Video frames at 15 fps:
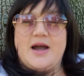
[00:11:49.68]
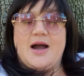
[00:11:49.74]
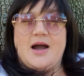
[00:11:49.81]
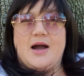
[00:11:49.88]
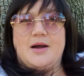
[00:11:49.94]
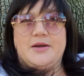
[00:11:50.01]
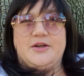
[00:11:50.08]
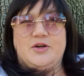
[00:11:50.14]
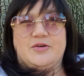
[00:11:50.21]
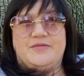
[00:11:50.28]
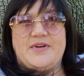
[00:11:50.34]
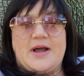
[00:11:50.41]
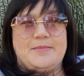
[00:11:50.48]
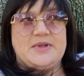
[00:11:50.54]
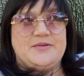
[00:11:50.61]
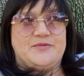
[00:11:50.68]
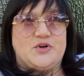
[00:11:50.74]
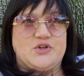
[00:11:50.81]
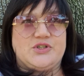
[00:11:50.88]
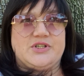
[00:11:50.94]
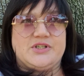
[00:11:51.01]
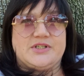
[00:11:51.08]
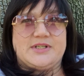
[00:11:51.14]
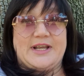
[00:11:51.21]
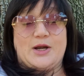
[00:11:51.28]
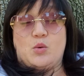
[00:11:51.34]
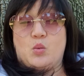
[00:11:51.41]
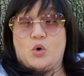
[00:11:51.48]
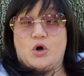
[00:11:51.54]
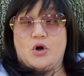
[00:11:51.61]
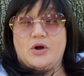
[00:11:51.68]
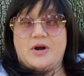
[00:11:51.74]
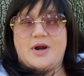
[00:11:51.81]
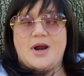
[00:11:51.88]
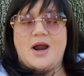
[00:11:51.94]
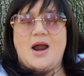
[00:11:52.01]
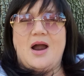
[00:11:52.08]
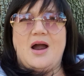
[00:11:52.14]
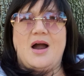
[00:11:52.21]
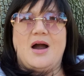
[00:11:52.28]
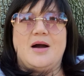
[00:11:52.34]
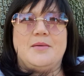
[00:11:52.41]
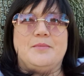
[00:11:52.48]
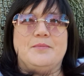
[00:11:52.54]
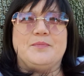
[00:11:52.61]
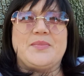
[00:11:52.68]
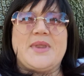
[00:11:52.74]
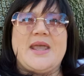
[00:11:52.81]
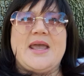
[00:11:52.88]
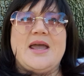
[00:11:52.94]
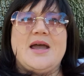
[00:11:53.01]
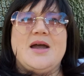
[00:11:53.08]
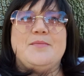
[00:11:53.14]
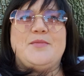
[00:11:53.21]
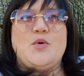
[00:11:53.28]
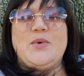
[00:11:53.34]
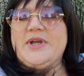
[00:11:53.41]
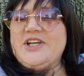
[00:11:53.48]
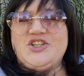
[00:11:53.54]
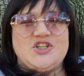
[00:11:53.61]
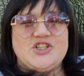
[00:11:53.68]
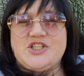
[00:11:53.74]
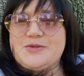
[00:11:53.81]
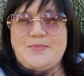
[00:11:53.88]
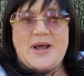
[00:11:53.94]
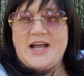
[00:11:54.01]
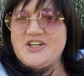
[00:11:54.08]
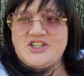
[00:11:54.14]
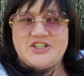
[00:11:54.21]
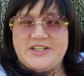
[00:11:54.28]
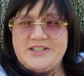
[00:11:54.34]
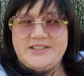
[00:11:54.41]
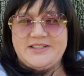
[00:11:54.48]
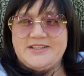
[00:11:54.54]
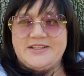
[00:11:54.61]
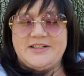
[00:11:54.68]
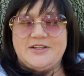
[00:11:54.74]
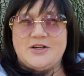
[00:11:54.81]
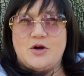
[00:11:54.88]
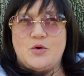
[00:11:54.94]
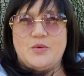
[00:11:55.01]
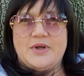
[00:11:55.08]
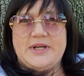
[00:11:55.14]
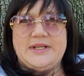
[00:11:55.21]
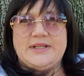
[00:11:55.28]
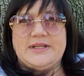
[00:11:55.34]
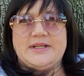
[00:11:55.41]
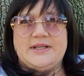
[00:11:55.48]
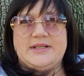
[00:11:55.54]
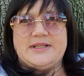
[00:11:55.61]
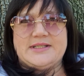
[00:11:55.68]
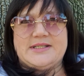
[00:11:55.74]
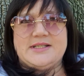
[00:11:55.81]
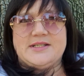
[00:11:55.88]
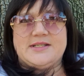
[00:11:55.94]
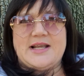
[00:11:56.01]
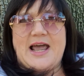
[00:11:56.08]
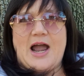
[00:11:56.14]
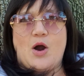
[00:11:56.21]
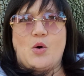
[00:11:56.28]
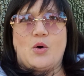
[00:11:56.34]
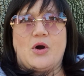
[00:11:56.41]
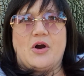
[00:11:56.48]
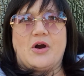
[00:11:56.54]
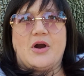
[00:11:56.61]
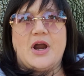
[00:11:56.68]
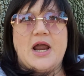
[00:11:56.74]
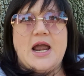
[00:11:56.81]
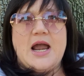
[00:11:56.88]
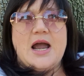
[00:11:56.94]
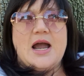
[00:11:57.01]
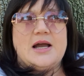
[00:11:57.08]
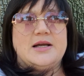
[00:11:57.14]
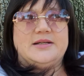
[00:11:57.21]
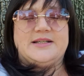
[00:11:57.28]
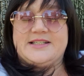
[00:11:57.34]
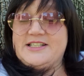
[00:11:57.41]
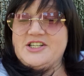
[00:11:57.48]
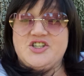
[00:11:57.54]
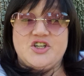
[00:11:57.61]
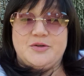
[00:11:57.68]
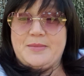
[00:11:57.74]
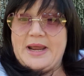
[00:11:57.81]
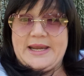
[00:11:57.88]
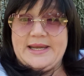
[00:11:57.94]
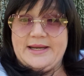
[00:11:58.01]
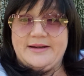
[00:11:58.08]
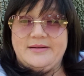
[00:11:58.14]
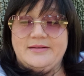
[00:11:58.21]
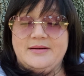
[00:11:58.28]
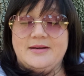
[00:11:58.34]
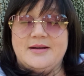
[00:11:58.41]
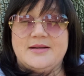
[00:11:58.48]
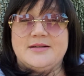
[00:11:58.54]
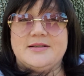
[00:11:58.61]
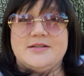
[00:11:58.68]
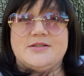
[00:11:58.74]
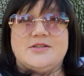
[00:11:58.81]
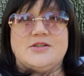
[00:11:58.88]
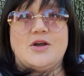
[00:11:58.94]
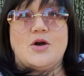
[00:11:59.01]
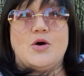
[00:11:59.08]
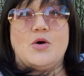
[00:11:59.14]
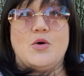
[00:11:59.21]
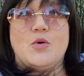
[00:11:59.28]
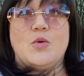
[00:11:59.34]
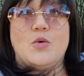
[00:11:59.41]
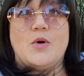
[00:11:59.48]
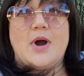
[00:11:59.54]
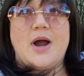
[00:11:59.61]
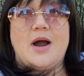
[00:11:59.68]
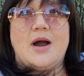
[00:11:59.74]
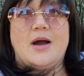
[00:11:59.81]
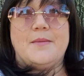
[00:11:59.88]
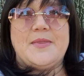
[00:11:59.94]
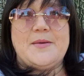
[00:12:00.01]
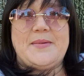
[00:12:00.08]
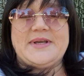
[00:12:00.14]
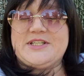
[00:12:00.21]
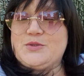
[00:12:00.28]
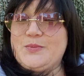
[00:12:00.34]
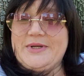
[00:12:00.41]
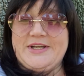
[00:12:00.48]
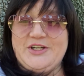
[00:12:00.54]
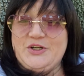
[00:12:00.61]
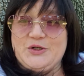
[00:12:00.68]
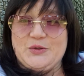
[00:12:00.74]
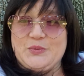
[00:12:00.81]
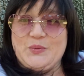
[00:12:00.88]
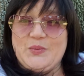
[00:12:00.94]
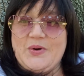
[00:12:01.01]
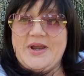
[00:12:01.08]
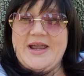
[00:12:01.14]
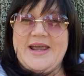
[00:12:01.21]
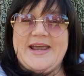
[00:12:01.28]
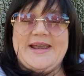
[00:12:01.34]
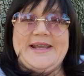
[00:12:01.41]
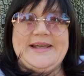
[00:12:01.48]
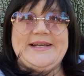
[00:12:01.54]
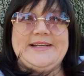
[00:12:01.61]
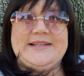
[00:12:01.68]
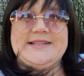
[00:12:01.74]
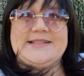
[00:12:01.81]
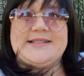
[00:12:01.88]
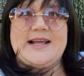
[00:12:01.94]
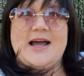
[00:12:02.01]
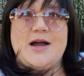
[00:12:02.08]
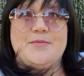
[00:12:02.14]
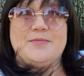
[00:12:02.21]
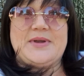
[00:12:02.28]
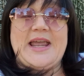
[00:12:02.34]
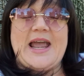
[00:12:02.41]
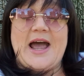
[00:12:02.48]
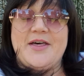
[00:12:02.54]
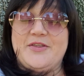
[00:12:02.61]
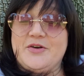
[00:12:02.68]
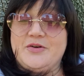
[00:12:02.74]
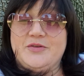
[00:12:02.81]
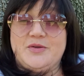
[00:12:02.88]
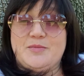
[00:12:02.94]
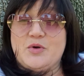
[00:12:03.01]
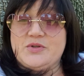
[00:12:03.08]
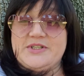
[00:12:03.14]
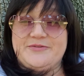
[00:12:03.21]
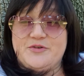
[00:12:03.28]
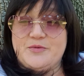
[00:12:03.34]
family versus like work. But we get just as passionate, this is our decision making. So the best we can do is gather the most